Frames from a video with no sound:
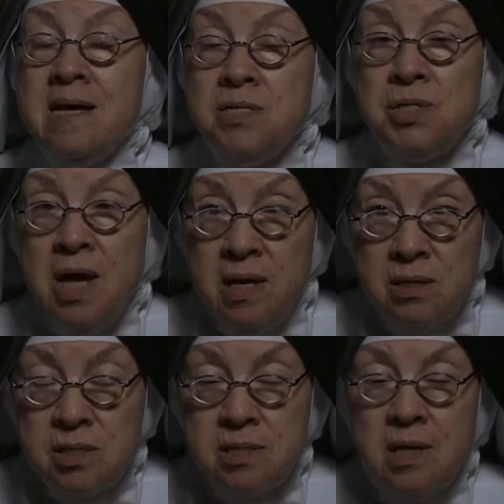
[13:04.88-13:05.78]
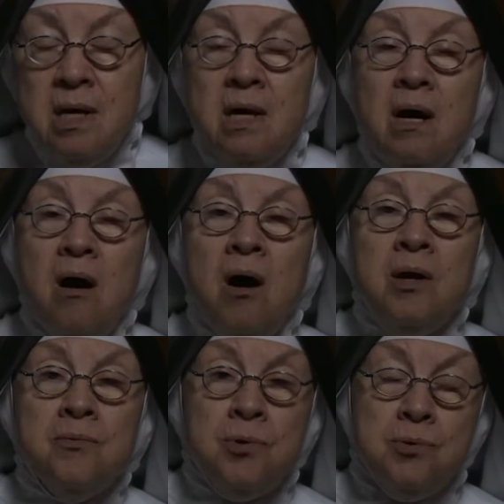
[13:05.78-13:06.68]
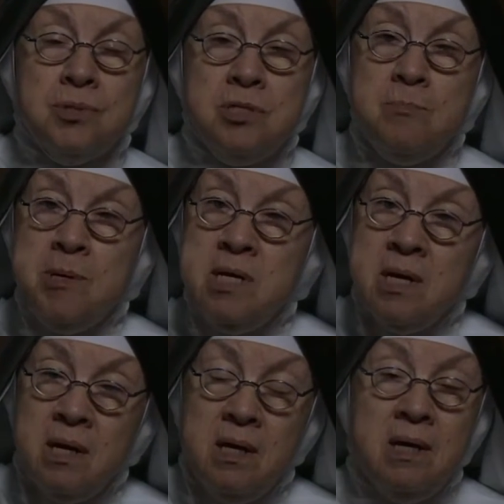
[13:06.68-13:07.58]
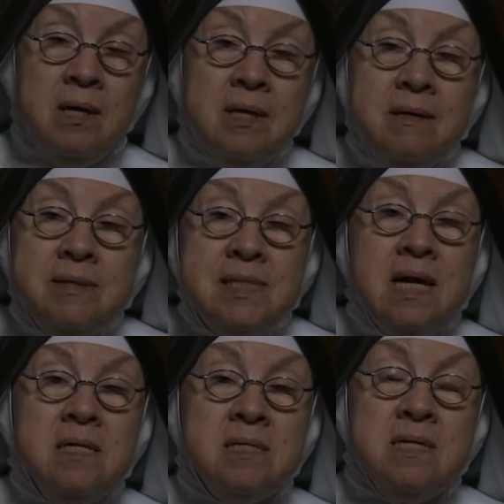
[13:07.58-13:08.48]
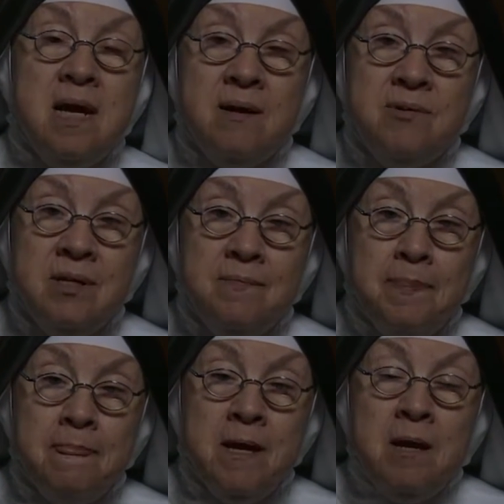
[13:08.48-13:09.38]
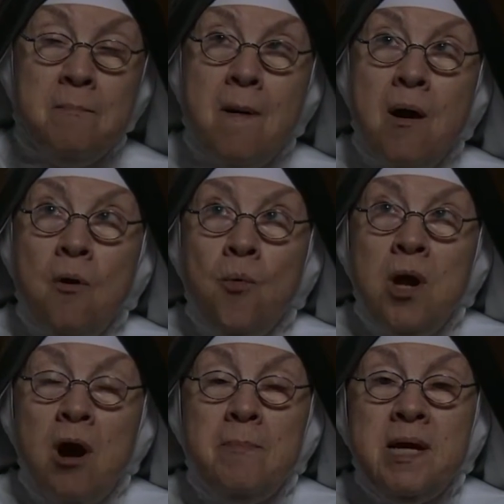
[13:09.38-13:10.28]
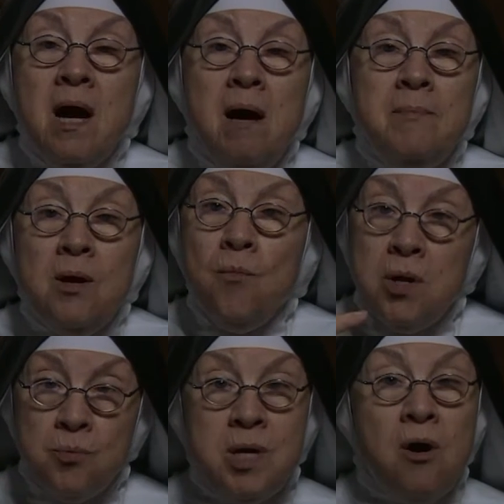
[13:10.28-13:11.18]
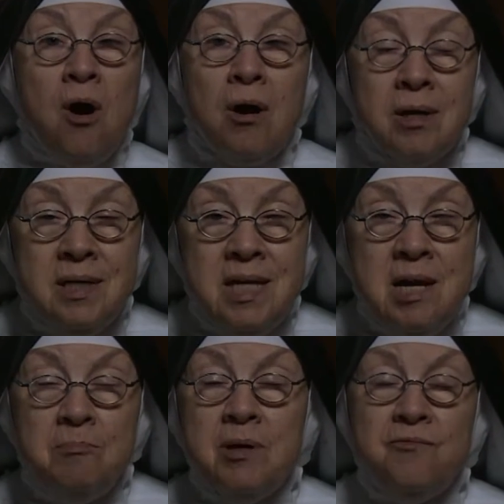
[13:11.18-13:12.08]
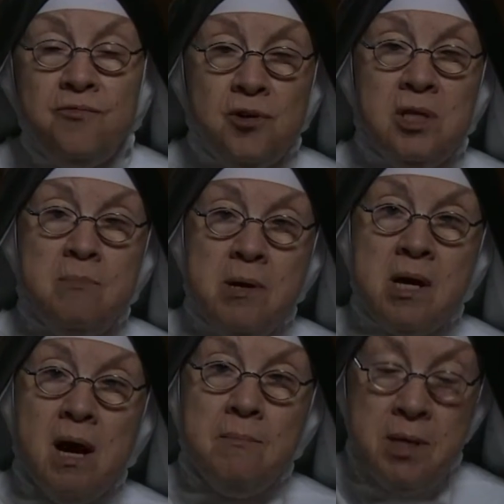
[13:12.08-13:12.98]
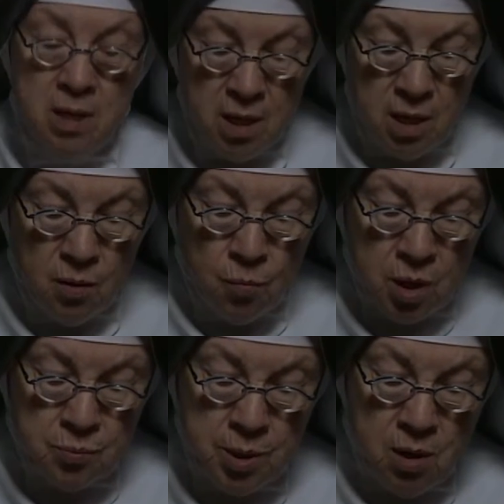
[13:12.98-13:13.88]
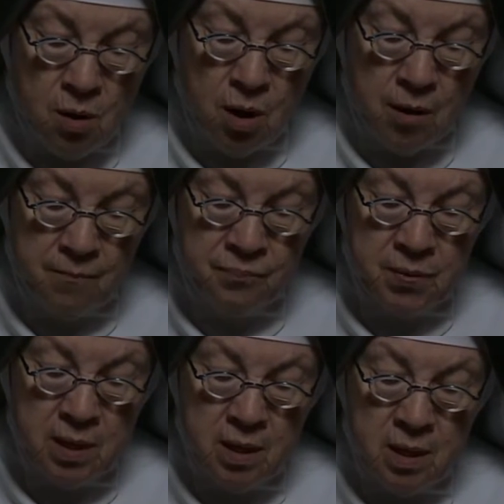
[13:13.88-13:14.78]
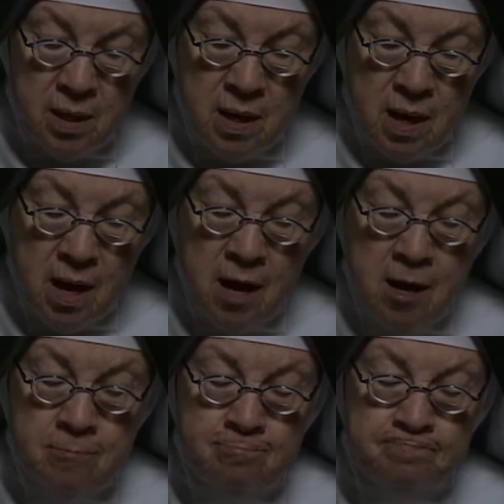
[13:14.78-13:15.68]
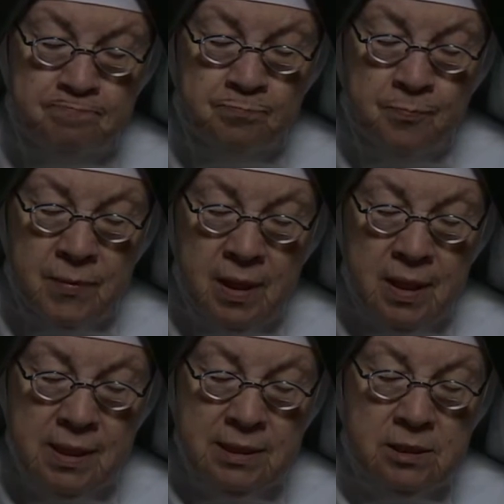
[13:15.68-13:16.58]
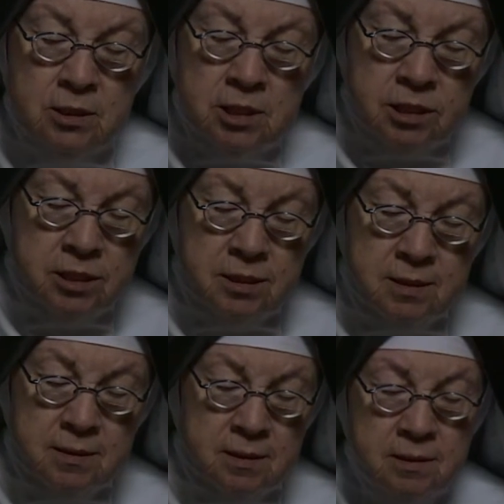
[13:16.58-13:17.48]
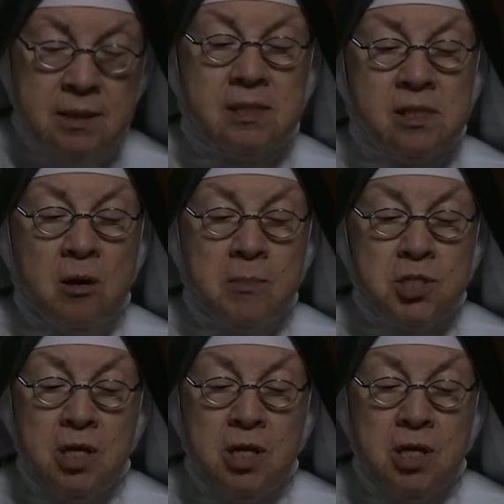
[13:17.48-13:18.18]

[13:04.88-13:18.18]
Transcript: as saints en route to being saints in heaven. We are becoming what we are, but fully becoming what we are. There's so much